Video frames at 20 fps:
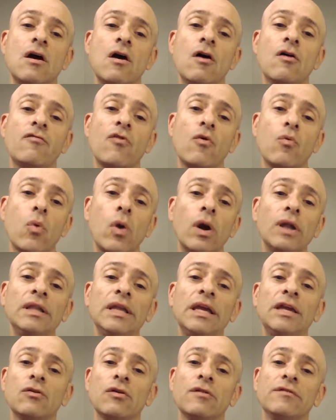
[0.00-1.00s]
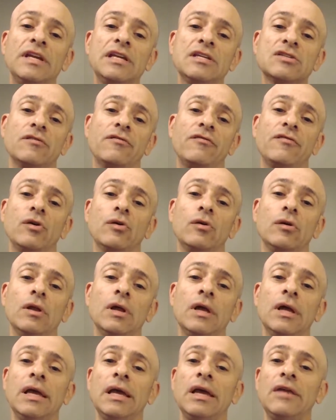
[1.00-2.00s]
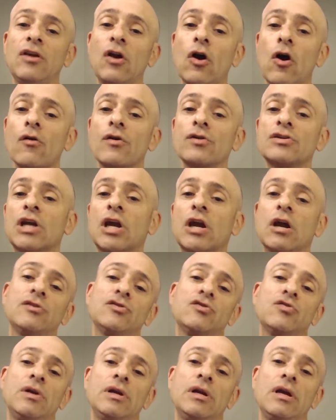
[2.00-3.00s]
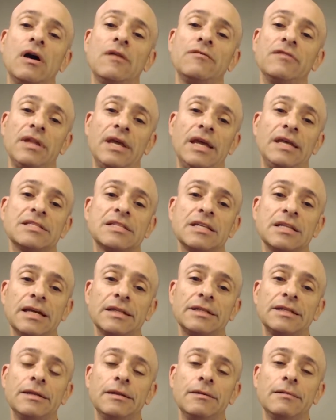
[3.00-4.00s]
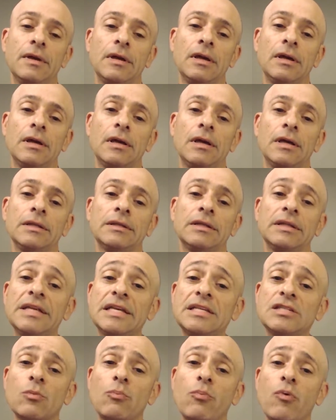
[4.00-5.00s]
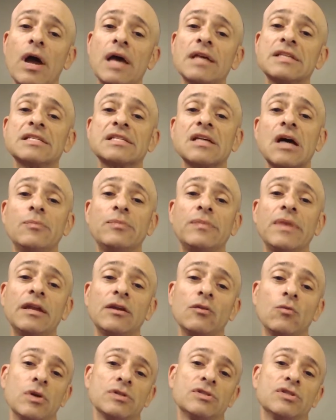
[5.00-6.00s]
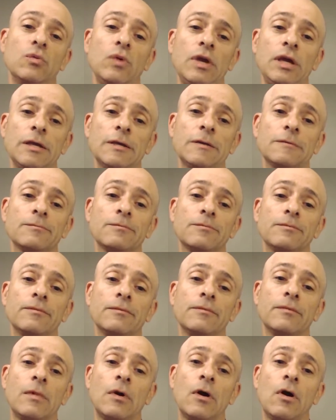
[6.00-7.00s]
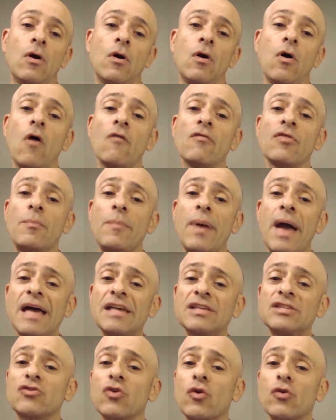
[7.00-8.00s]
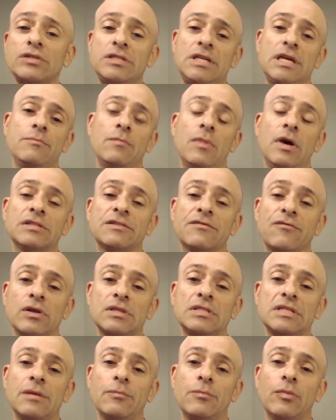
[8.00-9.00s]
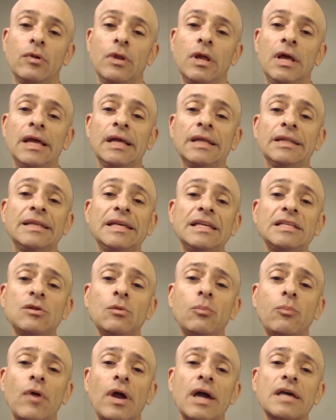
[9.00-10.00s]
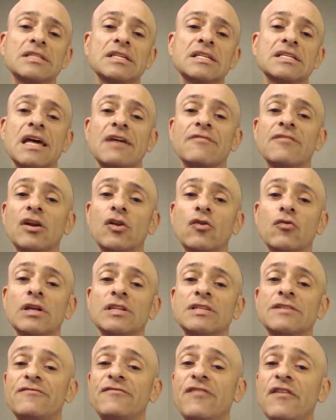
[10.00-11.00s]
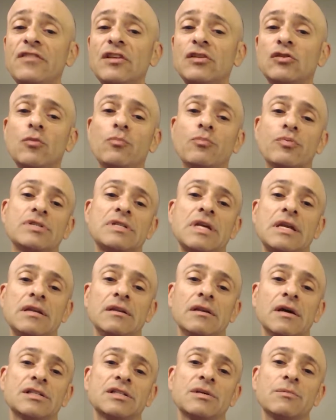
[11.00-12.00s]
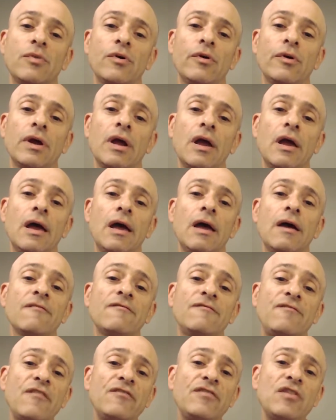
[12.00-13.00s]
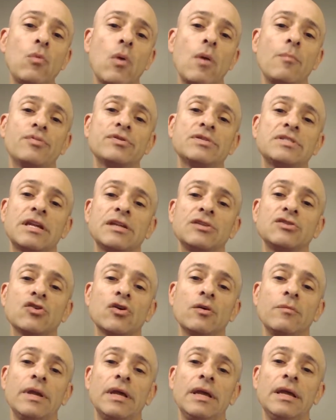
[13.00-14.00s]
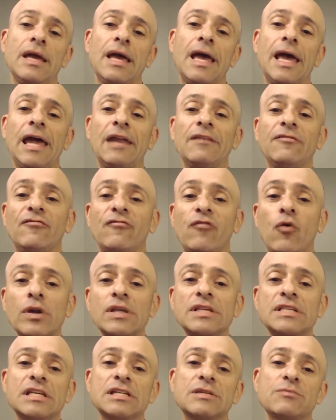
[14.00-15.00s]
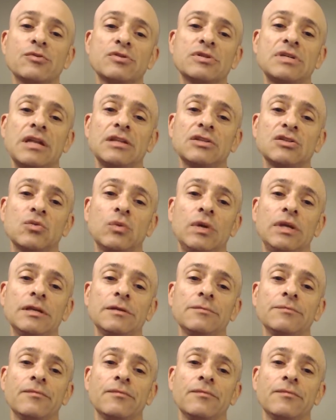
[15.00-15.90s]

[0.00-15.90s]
for 1 liter of diesel fuel in the origin country of the lane selected. The diesel price is updated once a week. Over the past 13 months, for example, diesel prices have increased 52% in Luxembourg, 51% in Germany, and 46% in Sweden.